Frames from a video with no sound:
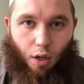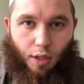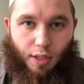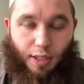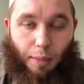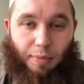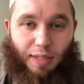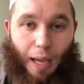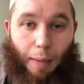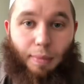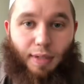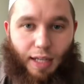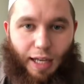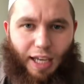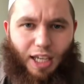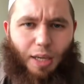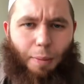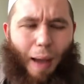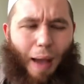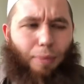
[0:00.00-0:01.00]
Sometimes in
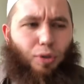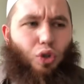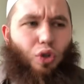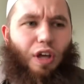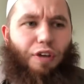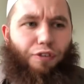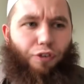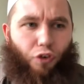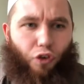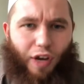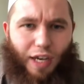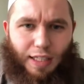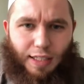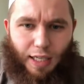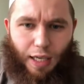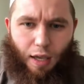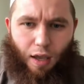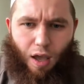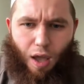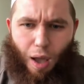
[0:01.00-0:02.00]
Egypt, absolutely
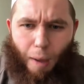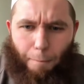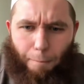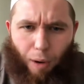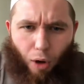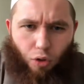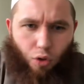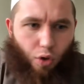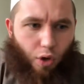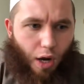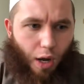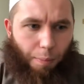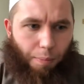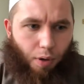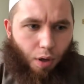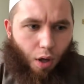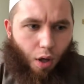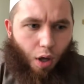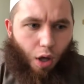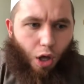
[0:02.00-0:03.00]
freezing. Bundled
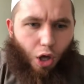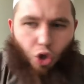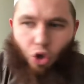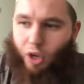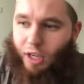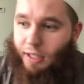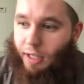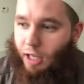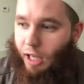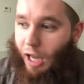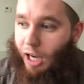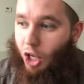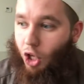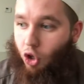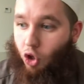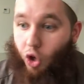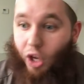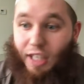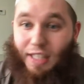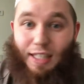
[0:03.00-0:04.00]
up. You
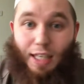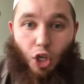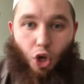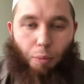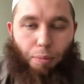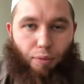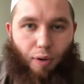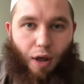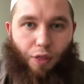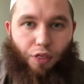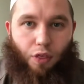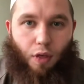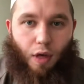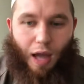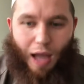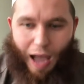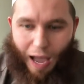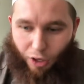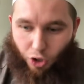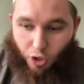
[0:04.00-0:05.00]
can see your breath,
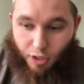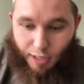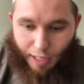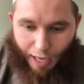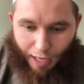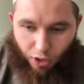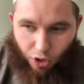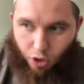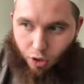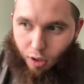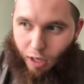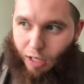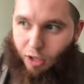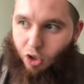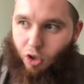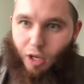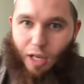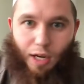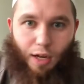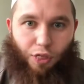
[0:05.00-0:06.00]
and
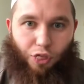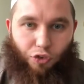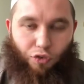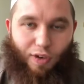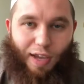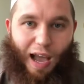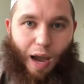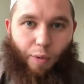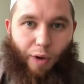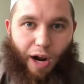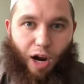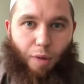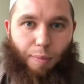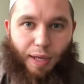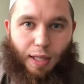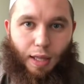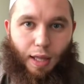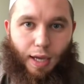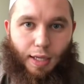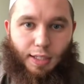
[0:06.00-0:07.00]
you're in a 3-hour
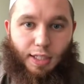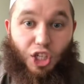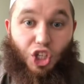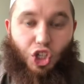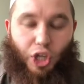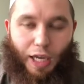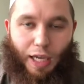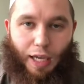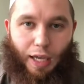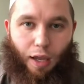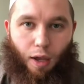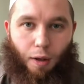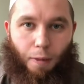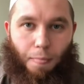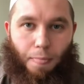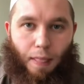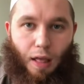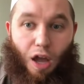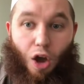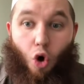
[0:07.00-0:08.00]
Arabic class, shaking.
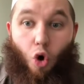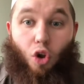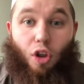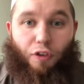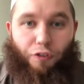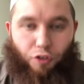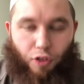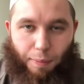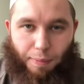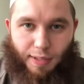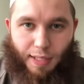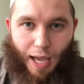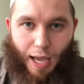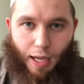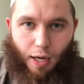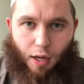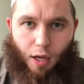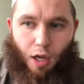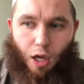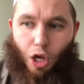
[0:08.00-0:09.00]
On the flip
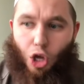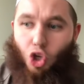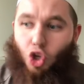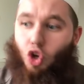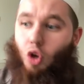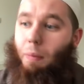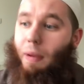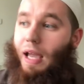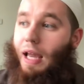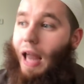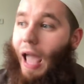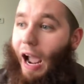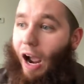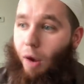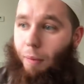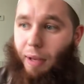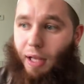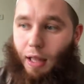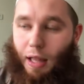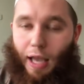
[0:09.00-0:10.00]
side, you'd be in an
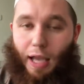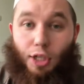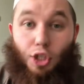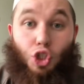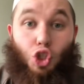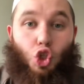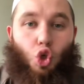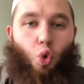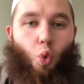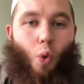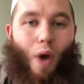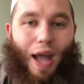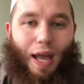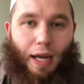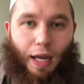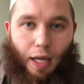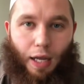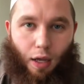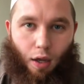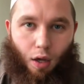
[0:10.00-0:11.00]
Arabic class
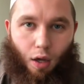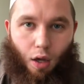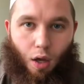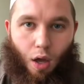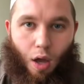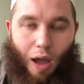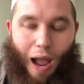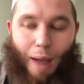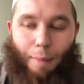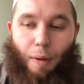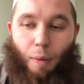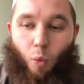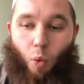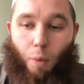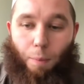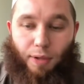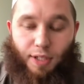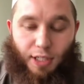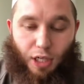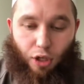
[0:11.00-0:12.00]
sweating. I remember
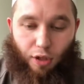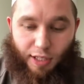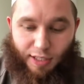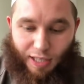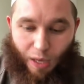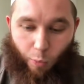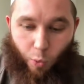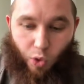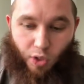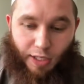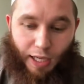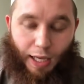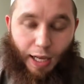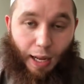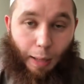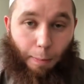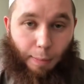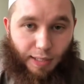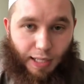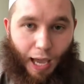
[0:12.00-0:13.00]
one particular time we were
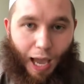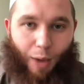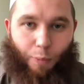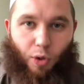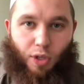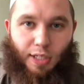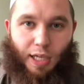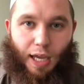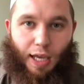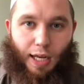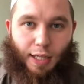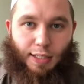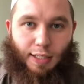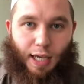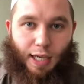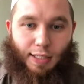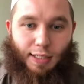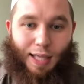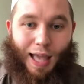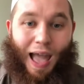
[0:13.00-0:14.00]
taking an imtihan, we were taking a
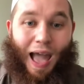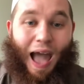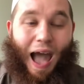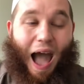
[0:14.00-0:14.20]
test.